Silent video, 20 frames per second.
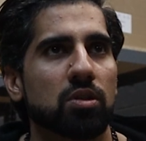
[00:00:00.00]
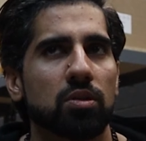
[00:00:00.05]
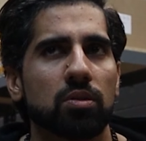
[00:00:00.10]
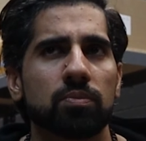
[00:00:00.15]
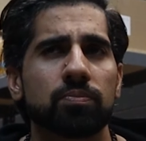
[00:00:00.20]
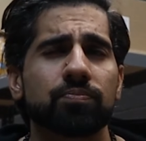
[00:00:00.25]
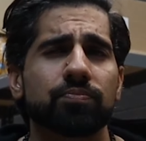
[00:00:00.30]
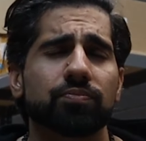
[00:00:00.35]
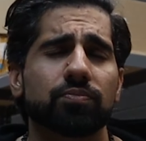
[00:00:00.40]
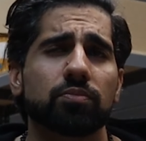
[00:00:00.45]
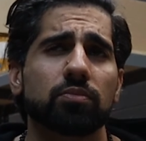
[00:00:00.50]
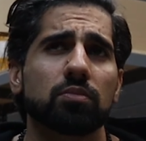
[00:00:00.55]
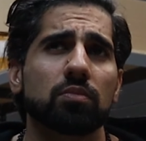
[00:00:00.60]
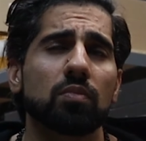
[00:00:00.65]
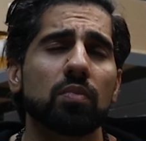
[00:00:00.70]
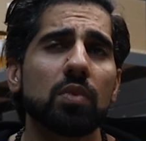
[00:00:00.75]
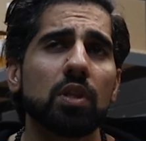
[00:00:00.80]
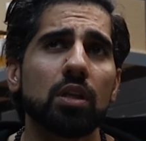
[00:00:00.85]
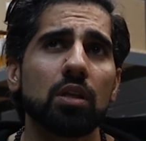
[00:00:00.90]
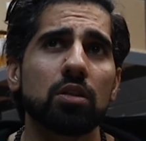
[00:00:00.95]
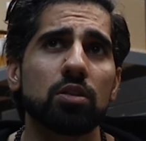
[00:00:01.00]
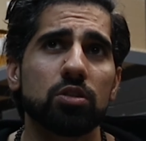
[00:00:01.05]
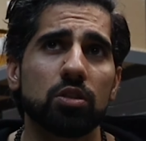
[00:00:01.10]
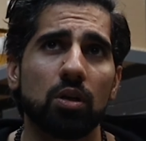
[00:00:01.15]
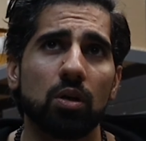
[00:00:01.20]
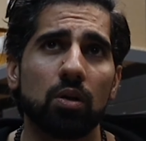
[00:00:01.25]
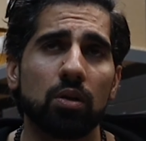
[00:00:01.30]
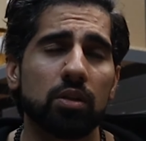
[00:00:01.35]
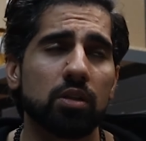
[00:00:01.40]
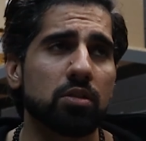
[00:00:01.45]
too.
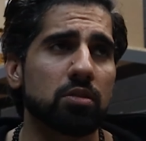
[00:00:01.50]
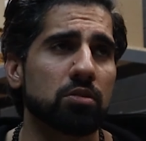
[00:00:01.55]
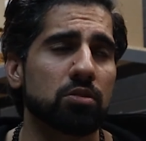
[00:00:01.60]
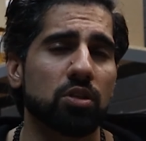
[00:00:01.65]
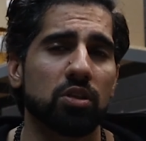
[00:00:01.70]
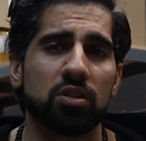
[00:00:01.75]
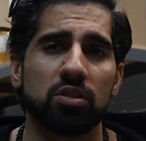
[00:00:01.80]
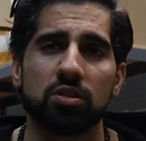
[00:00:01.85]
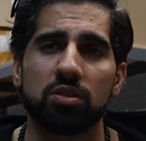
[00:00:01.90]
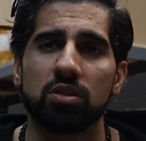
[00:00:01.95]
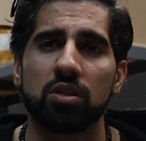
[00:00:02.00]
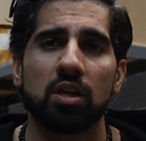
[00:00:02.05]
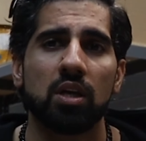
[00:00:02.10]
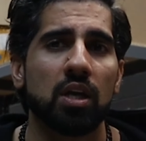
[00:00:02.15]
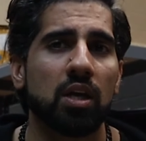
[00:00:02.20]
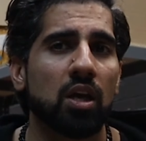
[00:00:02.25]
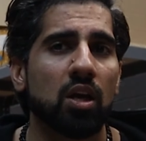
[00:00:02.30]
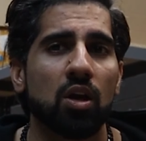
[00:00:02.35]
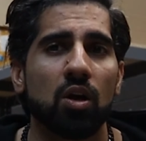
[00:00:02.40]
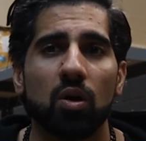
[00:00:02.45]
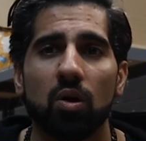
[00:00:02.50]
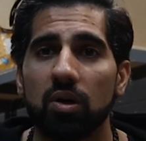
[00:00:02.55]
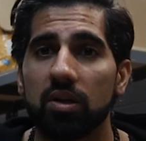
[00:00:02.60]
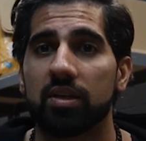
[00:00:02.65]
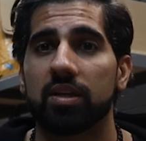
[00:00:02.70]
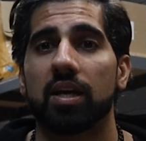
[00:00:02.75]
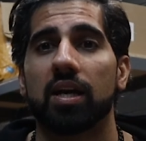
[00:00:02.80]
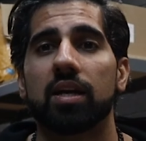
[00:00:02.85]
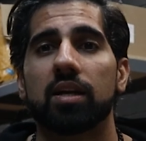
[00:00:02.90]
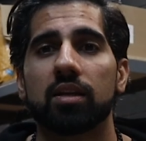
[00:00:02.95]
So this is just
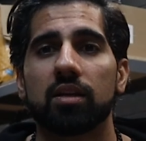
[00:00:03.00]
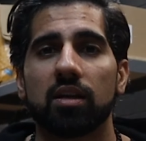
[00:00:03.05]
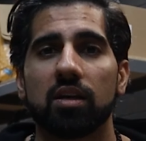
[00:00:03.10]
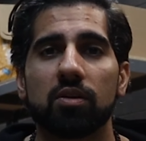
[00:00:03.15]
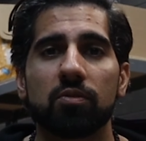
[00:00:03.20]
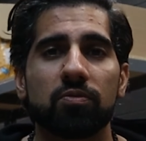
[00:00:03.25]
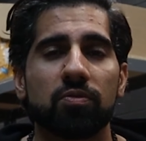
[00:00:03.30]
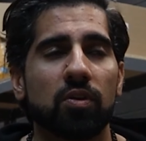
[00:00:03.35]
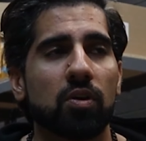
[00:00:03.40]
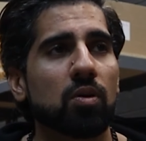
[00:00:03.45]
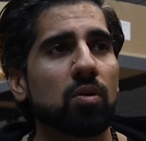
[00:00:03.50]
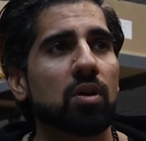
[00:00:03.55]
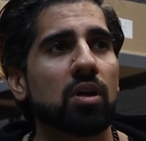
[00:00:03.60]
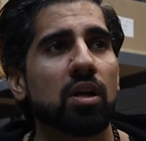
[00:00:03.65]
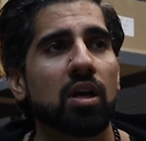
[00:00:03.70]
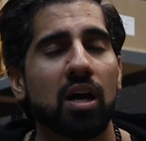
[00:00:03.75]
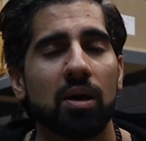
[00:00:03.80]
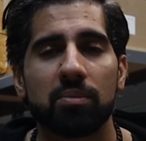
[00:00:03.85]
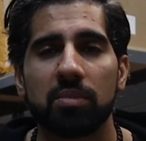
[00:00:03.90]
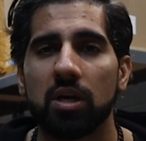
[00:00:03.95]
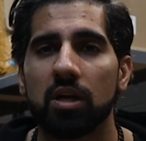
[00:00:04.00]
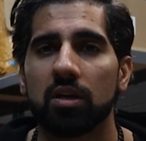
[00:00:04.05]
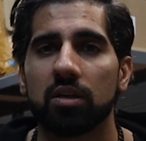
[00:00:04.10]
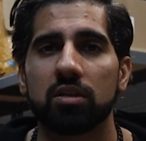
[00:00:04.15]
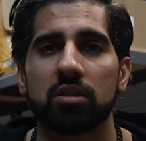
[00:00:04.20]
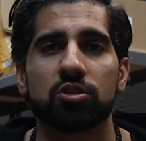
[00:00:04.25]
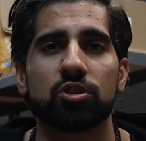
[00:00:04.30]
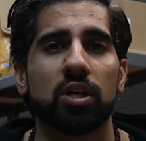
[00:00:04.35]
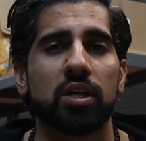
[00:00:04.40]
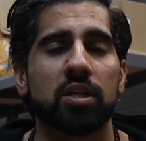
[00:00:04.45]
organic info. I'm not
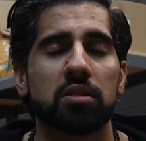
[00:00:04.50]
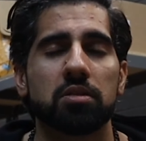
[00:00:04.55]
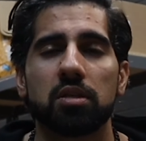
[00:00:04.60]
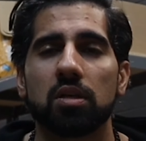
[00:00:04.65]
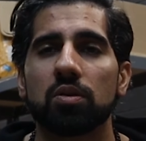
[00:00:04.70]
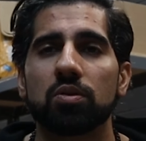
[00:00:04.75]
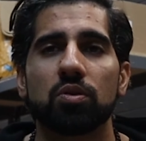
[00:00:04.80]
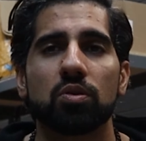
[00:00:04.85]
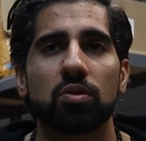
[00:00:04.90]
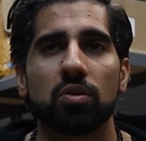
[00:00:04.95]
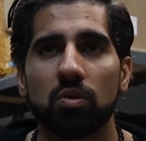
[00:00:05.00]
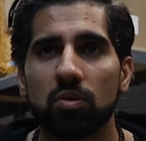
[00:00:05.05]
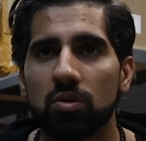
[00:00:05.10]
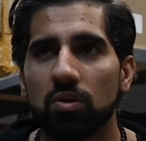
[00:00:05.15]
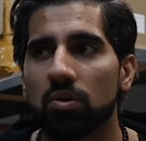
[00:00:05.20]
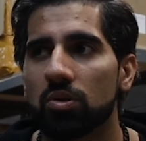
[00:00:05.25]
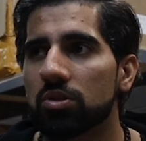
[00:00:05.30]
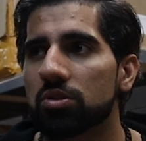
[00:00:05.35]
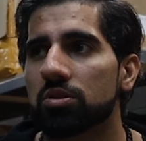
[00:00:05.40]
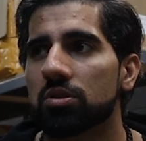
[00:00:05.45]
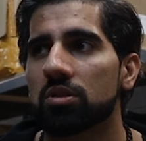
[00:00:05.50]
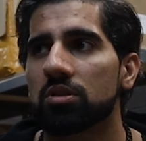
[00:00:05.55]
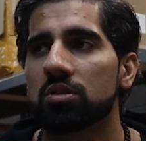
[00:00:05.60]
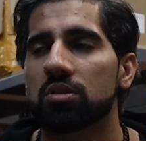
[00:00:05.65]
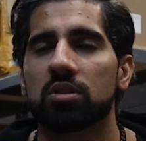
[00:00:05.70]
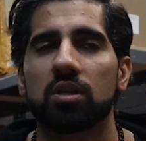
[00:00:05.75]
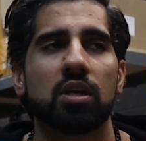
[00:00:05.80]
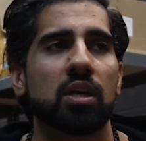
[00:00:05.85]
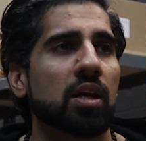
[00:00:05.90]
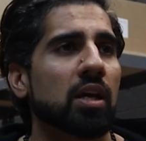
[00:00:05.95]
gonna try to sell you no
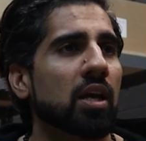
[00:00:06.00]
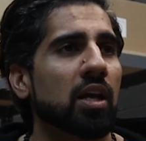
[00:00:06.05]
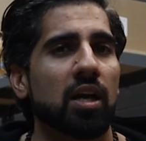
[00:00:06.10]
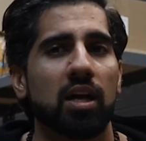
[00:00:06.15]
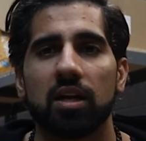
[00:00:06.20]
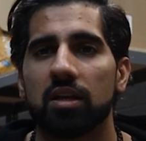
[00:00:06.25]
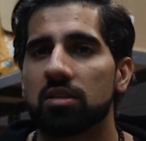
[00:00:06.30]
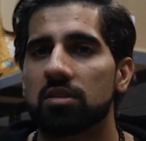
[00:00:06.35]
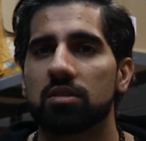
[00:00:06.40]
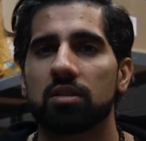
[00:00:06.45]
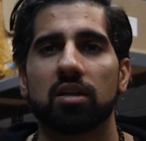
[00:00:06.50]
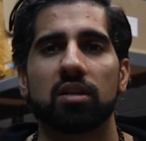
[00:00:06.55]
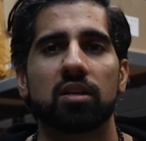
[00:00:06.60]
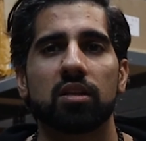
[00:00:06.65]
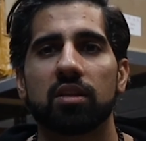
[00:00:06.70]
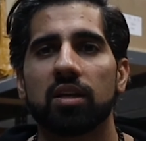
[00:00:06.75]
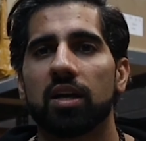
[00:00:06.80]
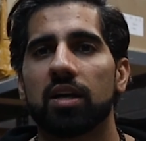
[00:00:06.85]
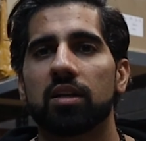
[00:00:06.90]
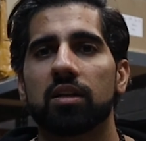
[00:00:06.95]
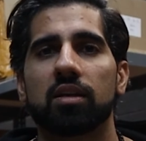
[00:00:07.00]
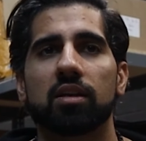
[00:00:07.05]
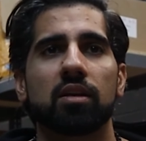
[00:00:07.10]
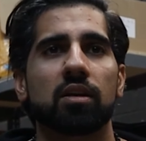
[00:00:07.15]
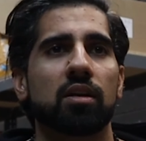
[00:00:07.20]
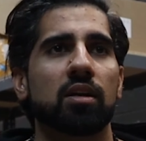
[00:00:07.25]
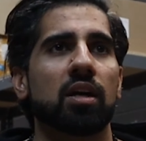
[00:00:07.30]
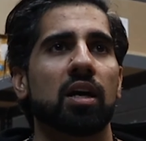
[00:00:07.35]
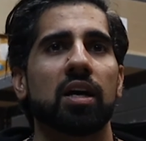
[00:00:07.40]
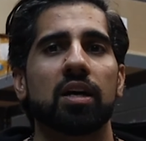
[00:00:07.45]
courses. There's none of that
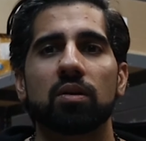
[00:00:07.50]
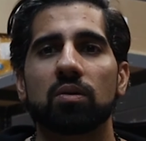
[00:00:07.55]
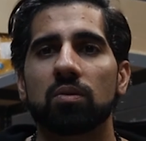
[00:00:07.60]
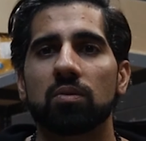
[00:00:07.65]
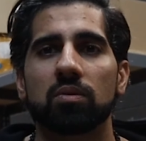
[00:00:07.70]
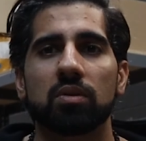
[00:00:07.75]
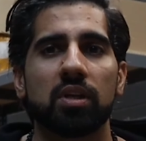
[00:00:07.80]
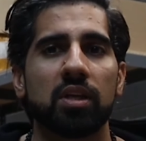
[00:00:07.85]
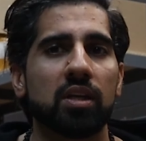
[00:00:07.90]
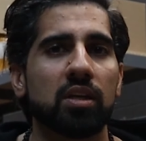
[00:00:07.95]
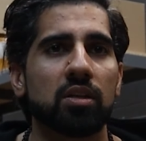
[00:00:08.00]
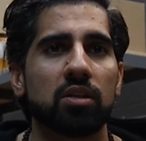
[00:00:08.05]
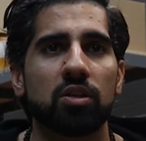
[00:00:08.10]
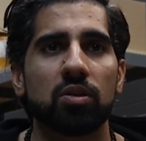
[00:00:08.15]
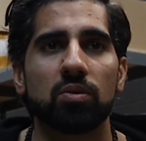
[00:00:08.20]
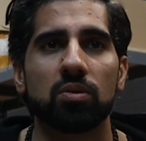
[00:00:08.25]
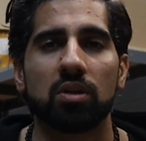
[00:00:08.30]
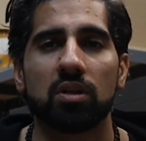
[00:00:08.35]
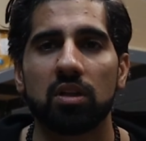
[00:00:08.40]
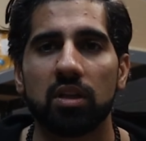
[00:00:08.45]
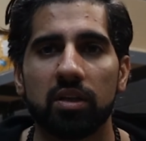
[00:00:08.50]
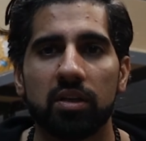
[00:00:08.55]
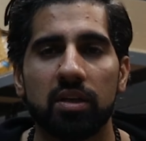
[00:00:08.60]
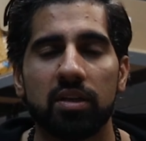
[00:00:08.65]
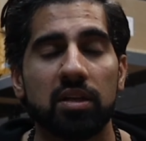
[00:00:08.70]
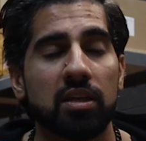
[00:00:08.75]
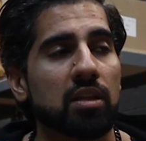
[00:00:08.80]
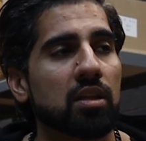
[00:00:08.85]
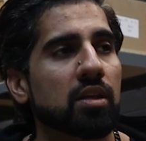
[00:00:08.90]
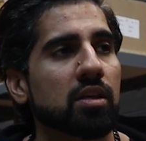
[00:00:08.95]
here. I don't need you to click
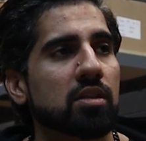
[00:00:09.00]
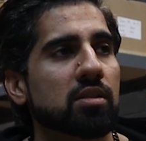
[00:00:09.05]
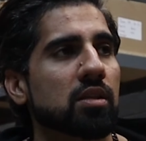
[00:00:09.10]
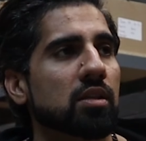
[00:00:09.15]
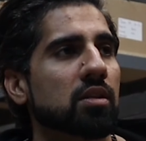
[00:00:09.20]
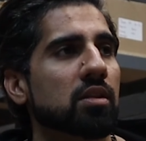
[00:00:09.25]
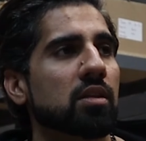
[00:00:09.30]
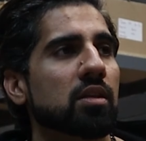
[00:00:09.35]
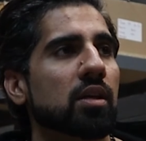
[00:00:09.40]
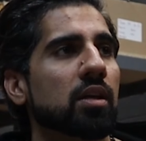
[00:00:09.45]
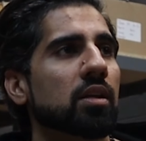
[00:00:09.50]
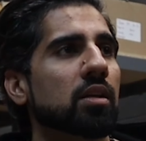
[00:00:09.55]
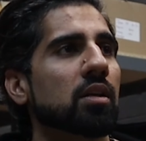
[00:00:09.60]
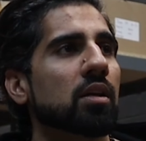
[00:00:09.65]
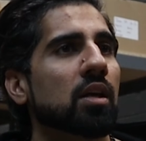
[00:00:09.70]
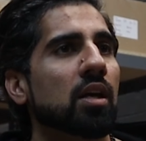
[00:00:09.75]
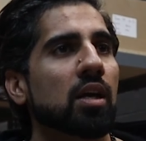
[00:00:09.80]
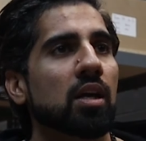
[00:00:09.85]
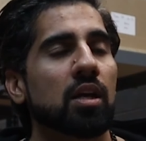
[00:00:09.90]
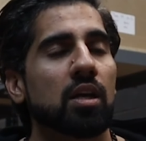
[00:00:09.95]
any links at the end.